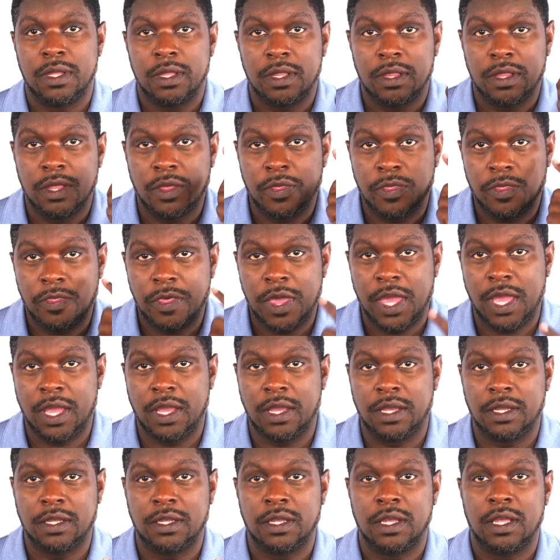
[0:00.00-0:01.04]
the
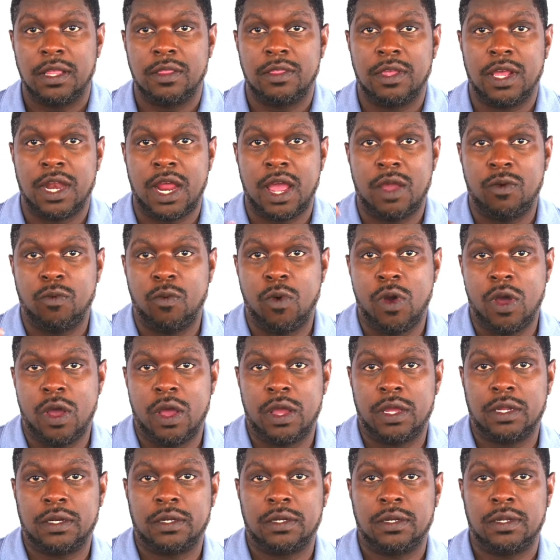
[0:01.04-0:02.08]
thing that I
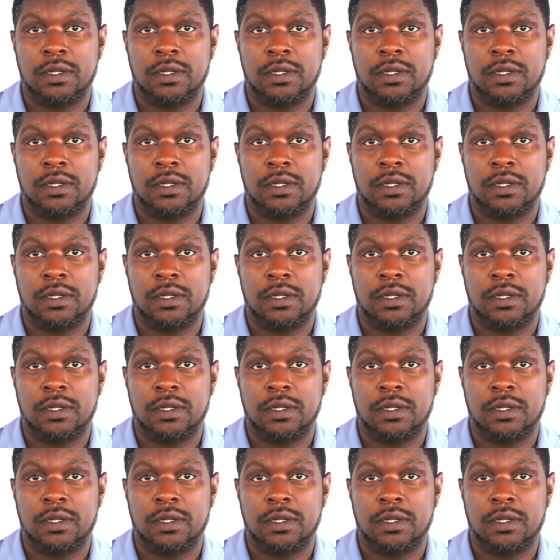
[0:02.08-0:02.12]
want.